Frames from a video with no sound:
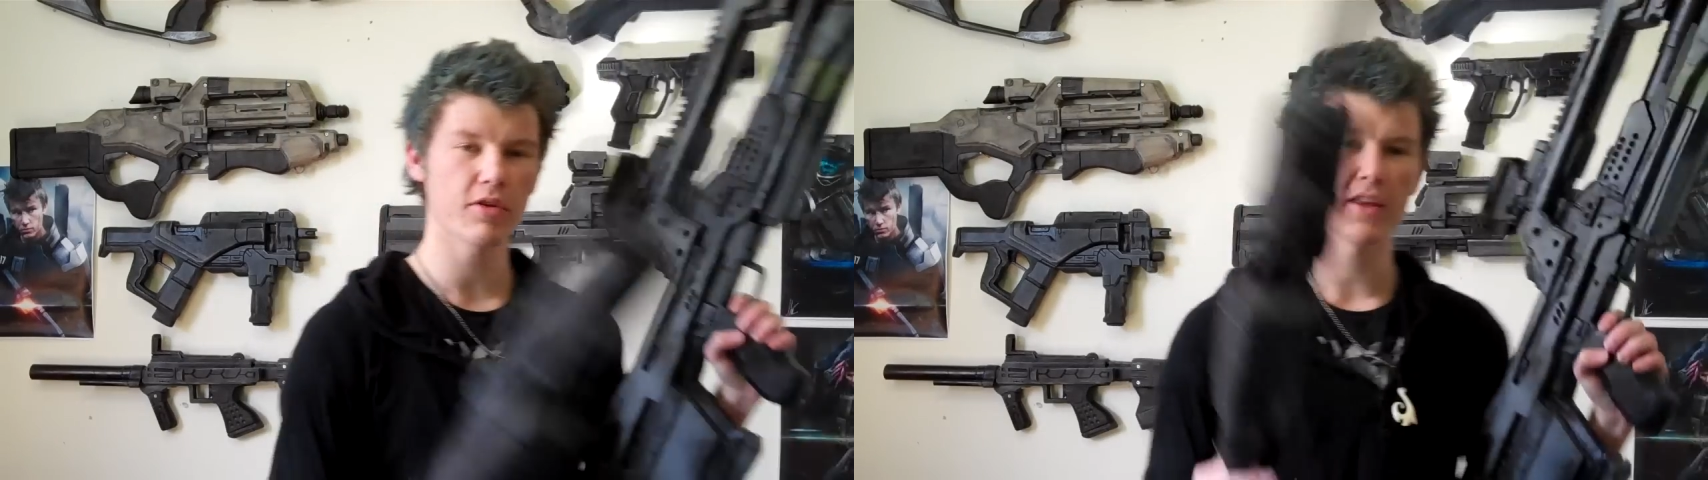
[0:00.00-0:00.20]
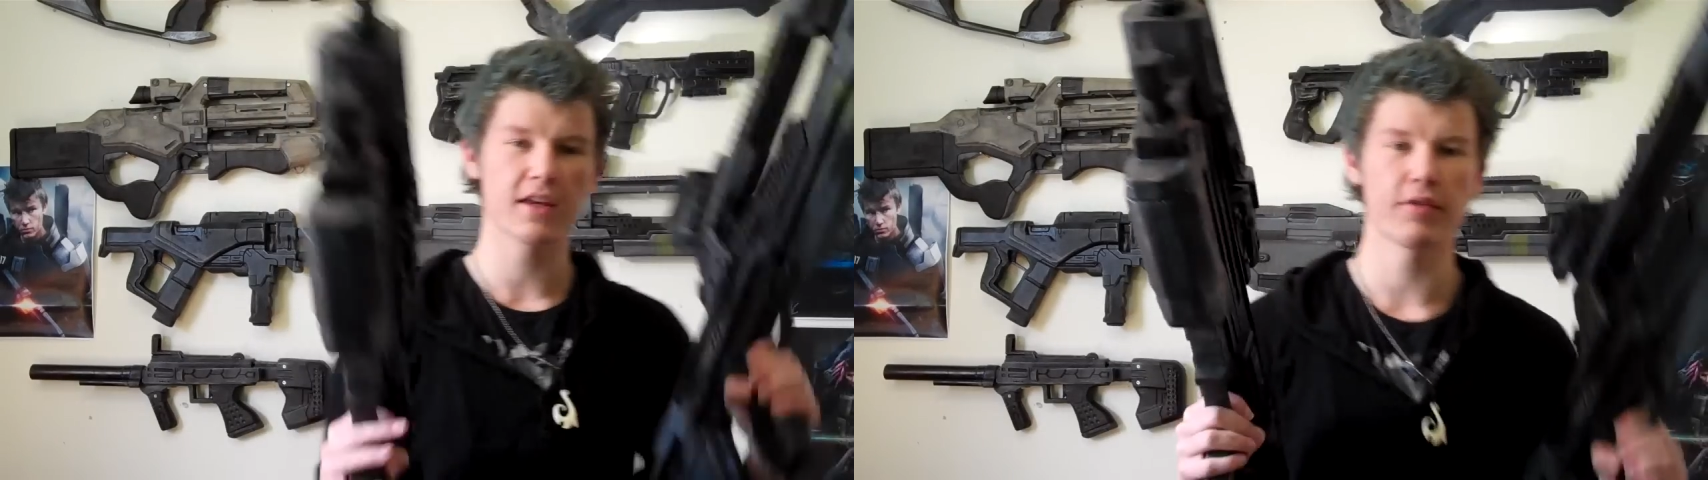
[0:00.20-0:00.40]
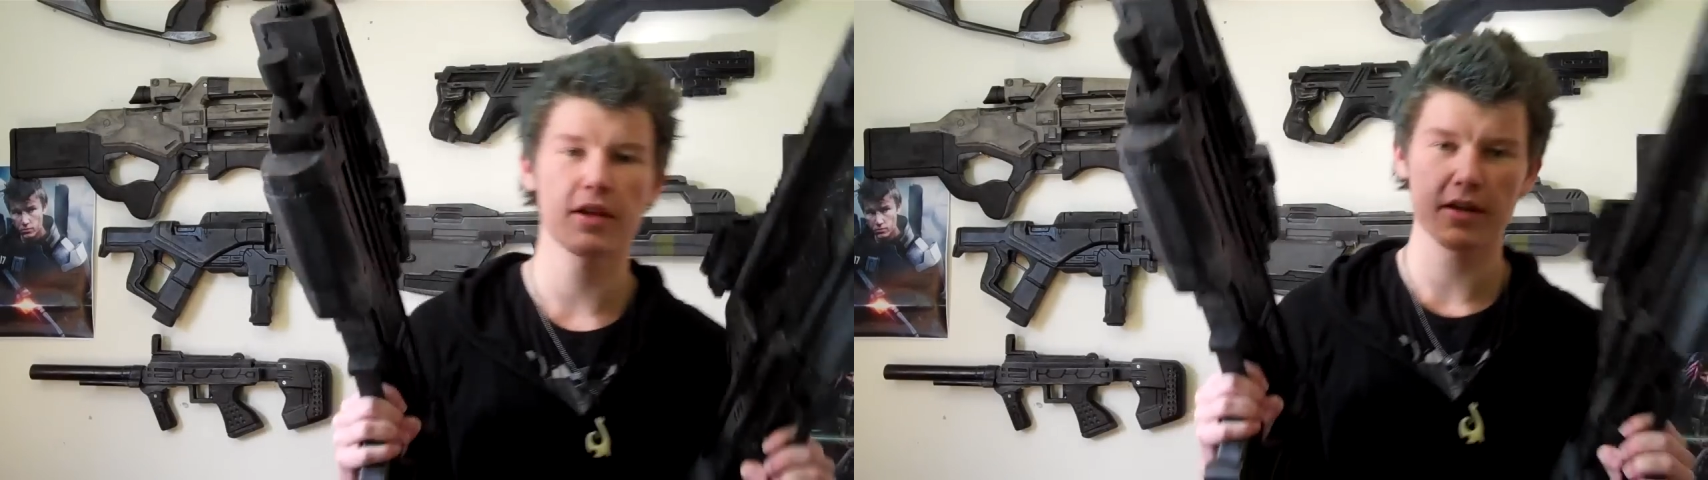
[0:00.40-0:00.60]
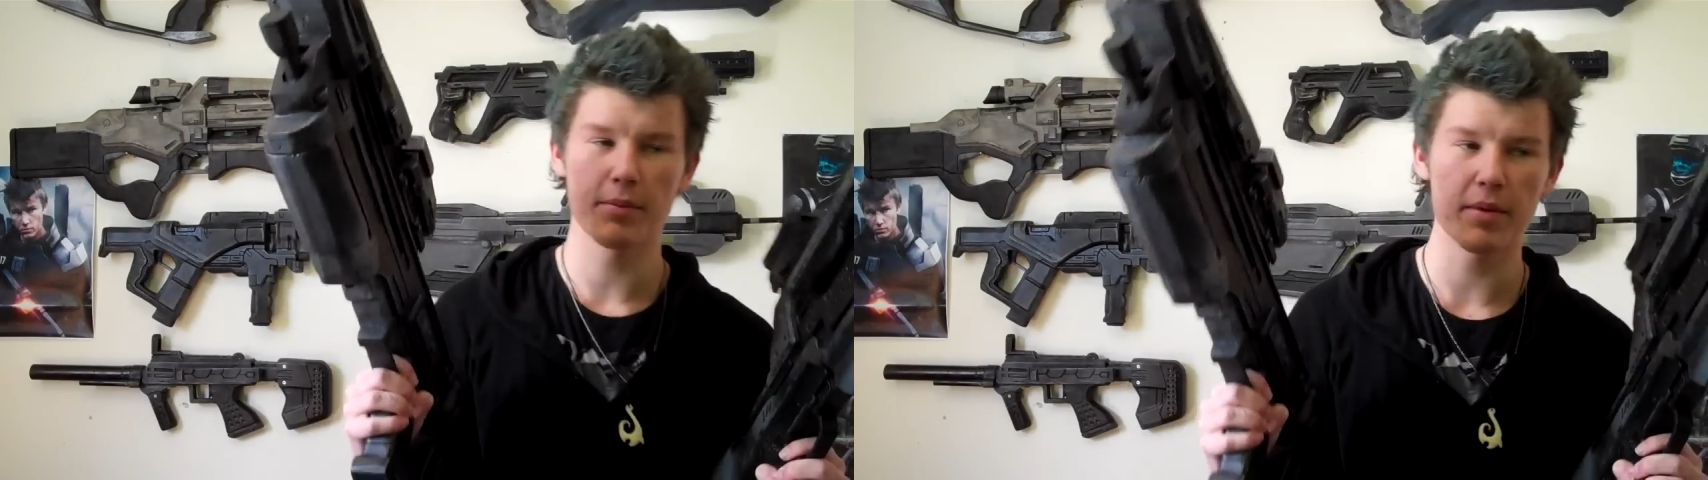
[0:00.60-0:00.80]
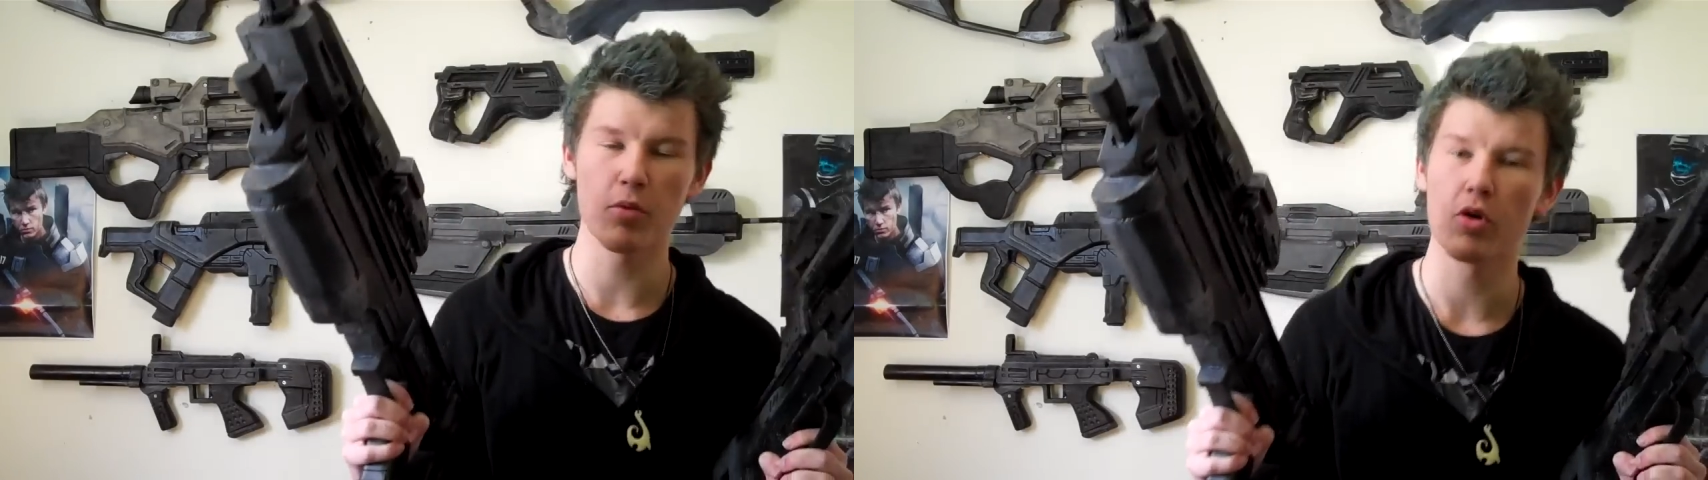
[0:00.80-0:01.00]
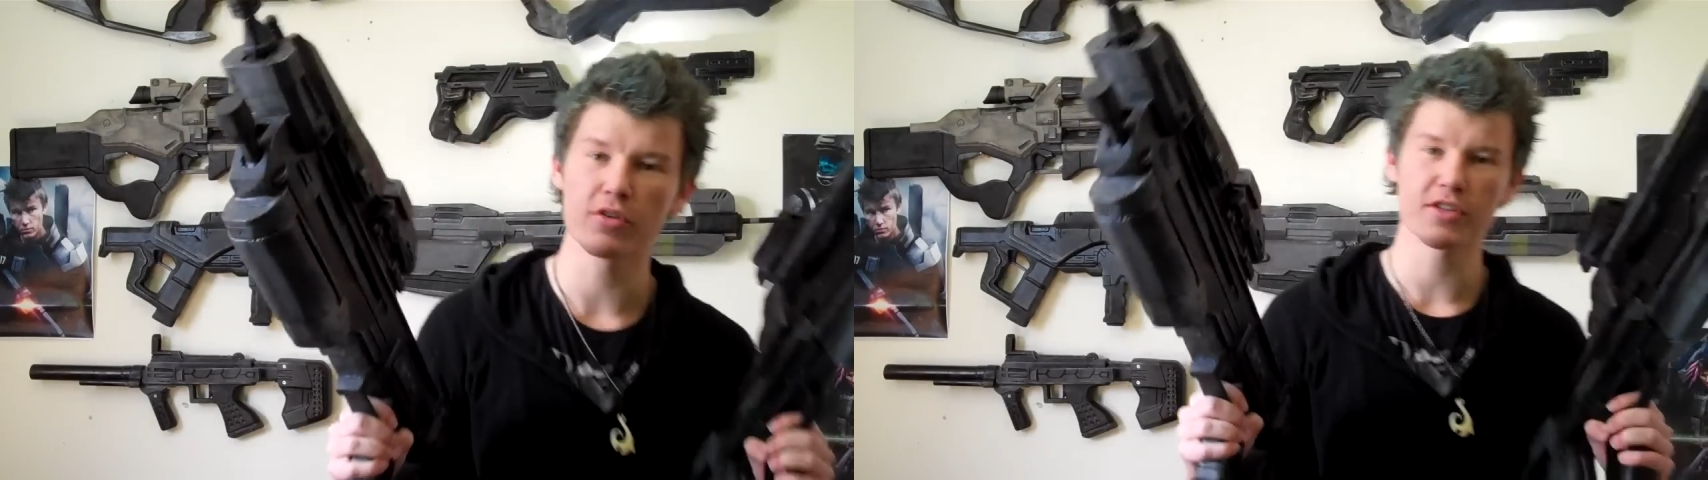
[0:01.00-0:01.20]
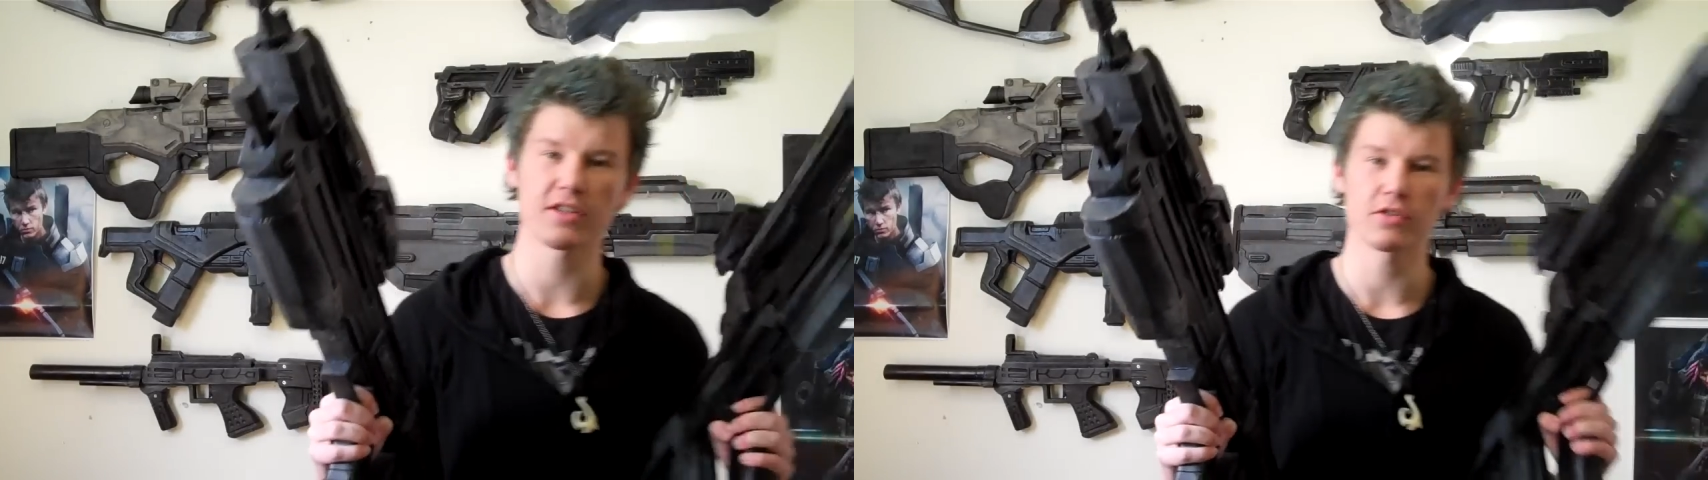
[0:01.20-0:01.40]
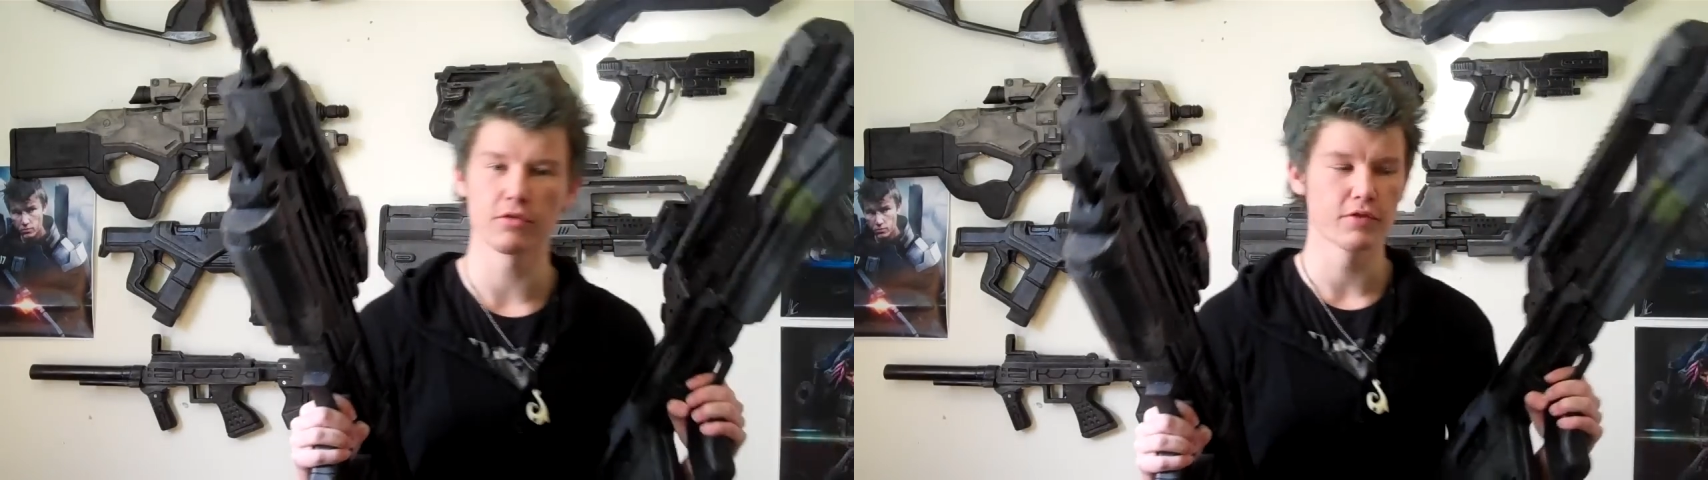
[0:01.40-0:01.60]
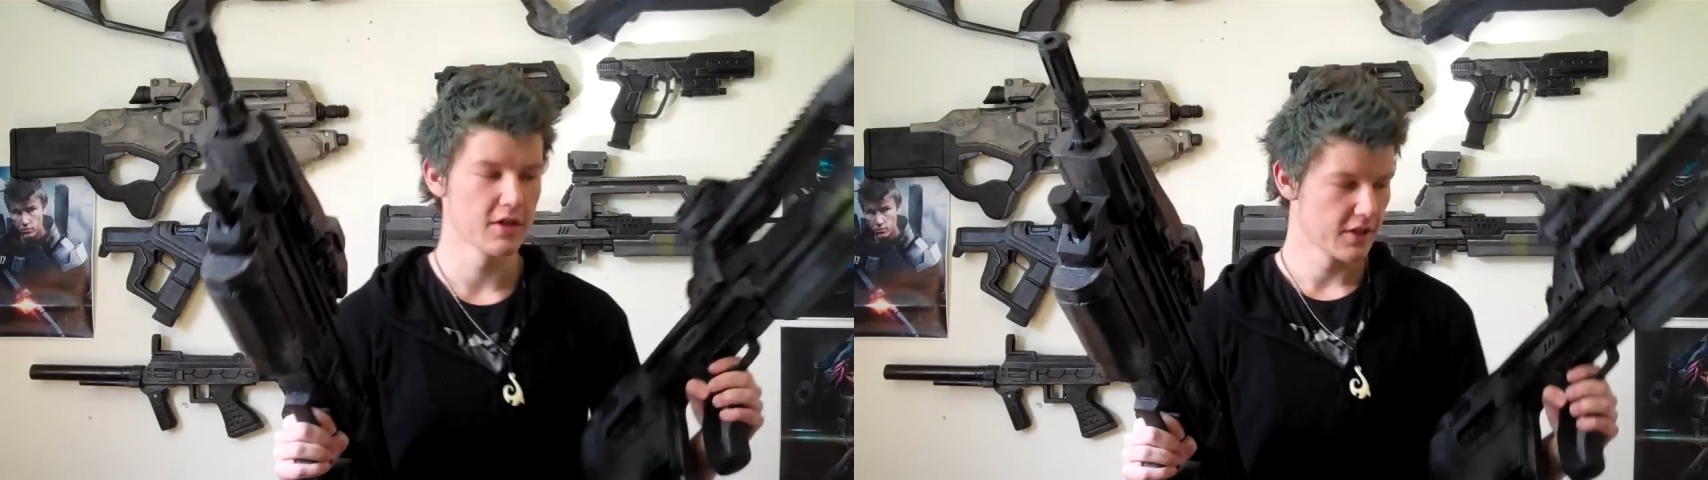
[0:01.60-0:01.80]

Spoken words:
really give it a bit more sense of,